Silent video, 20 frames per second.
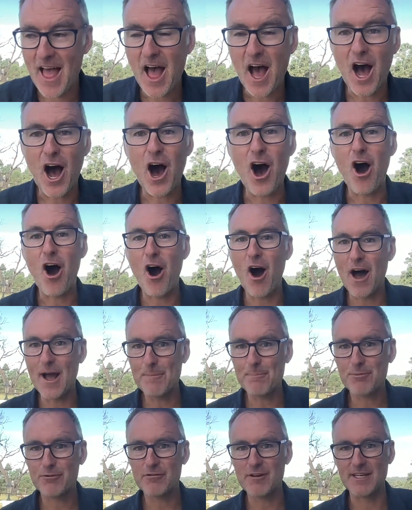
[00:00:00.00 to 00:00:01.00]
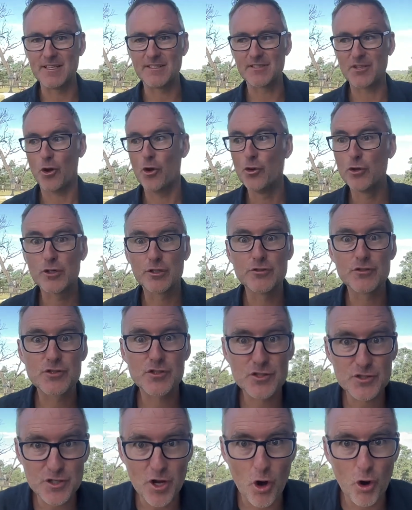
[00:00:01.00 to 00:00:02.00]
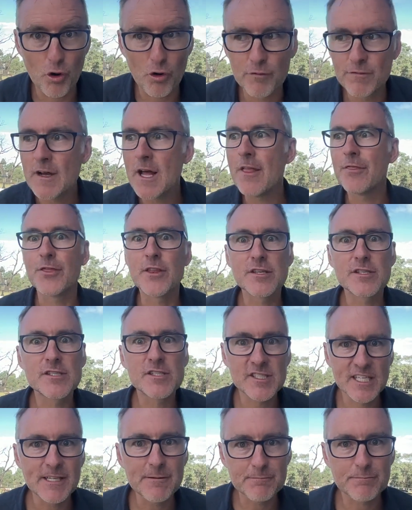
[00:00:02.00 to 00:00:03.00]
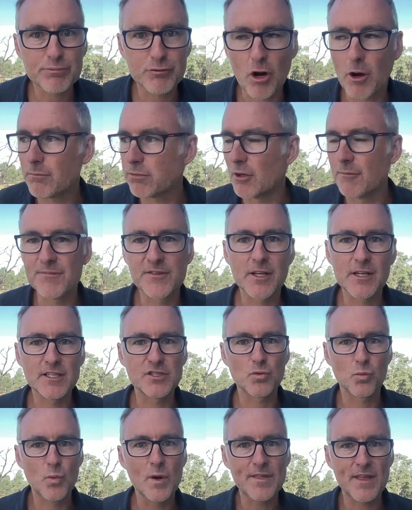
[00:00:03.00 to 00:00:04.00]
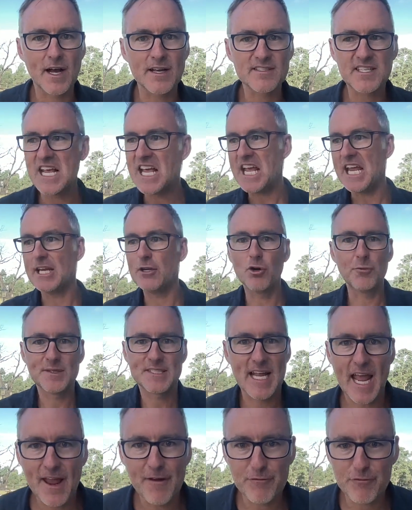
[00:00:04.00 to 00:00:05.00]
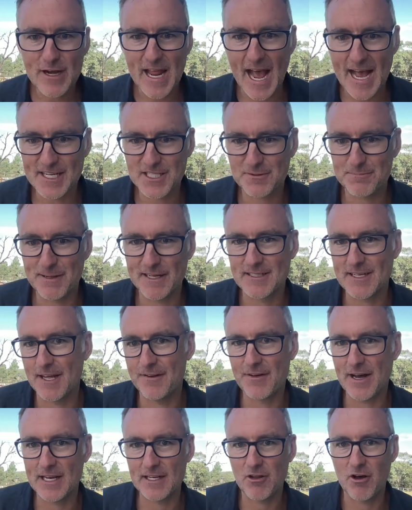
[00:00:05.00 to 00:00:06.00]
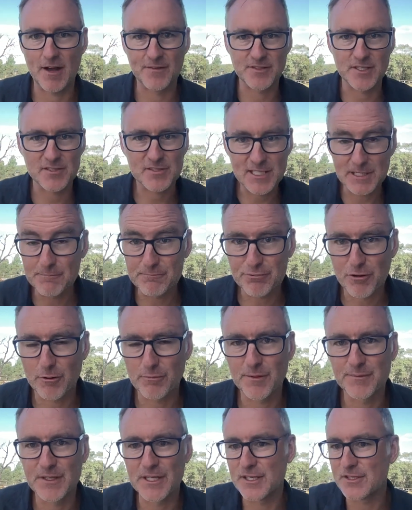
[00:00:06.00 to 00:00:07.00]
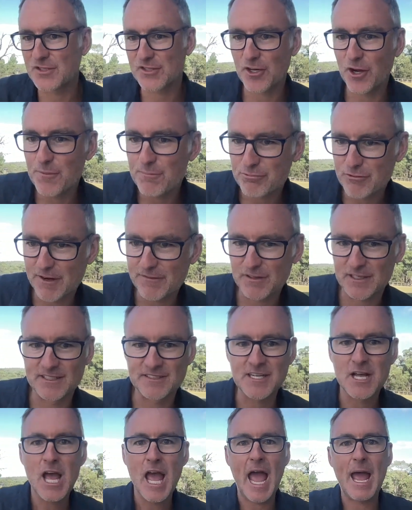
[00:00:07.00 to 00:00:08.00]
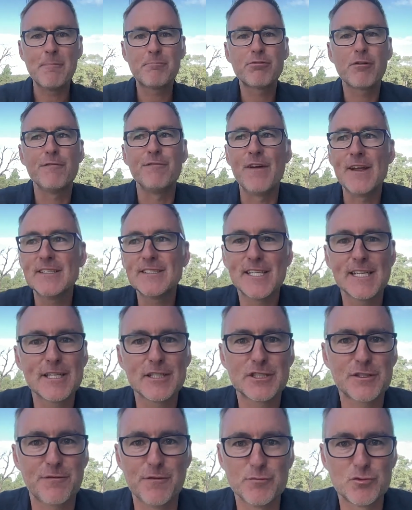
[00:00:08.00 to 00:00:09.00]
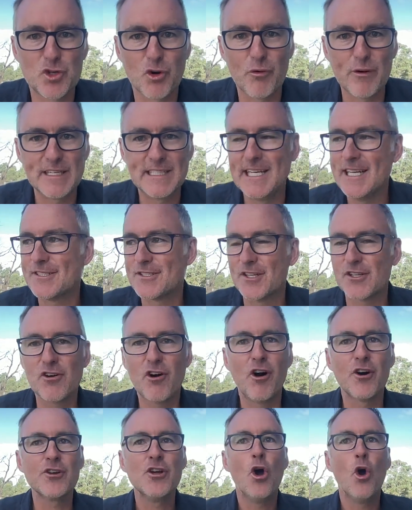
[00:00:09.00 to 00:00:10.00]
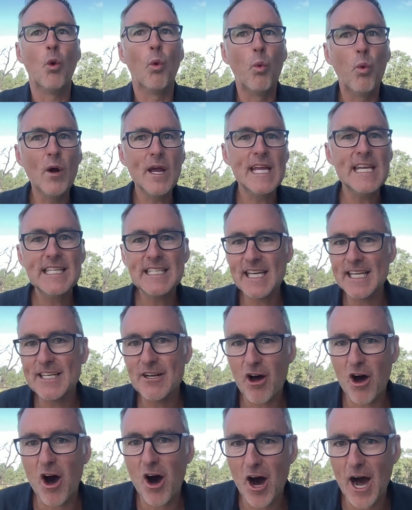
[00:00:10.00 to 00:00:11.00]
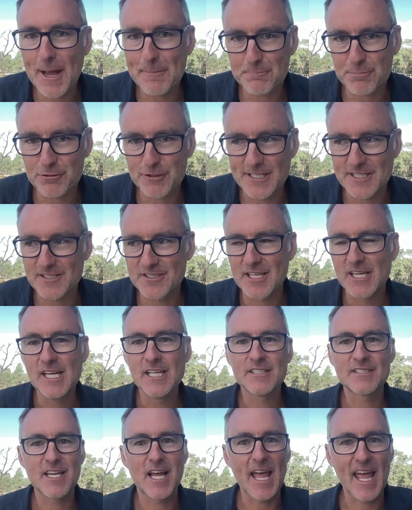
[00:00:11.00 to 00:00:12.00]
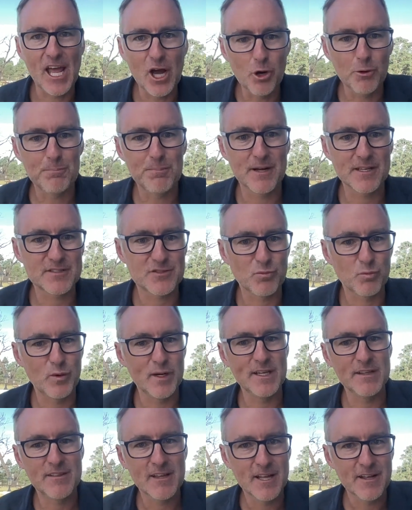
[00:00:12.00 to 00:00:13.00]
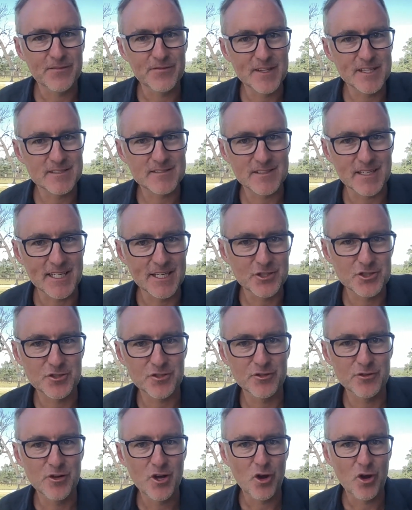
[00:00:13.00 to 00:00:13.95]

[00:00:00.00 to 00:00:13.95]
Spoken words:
A high priest who can solve the sin problem that is with us in almost every aspect of our lives. A sin problem that is so prevalent and preventing us from drawing near to God. We need a high priest to help us with this issue.